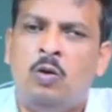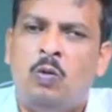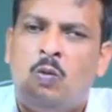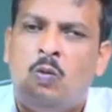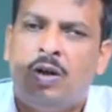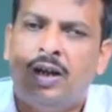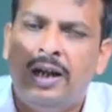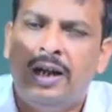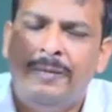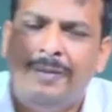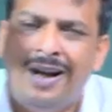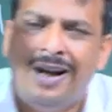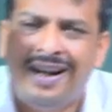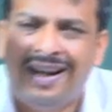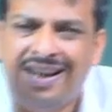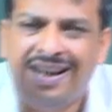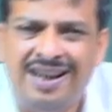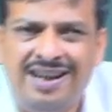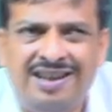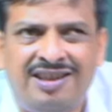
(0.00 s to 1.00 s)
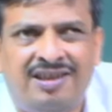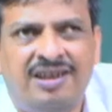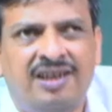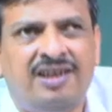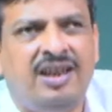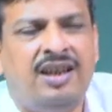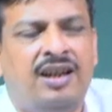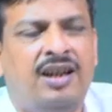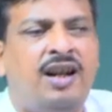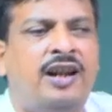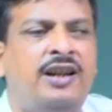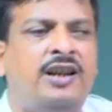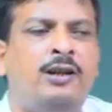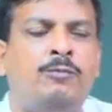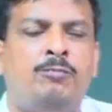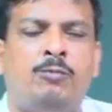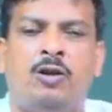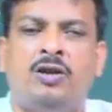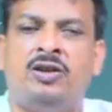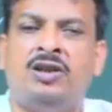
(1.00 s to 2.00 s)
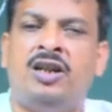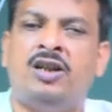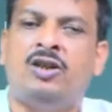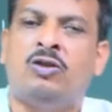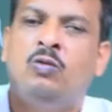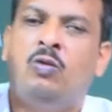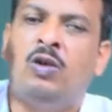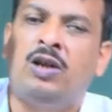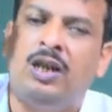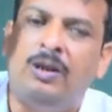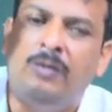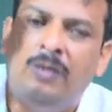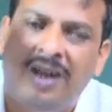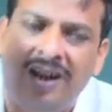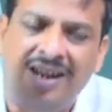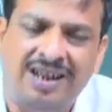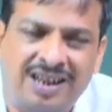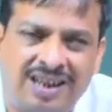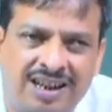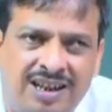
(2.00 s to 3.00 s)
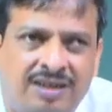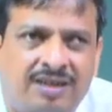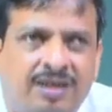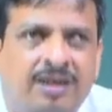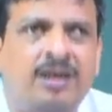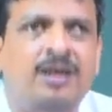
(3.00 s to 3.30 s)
whatever his teaching learning process, whatever his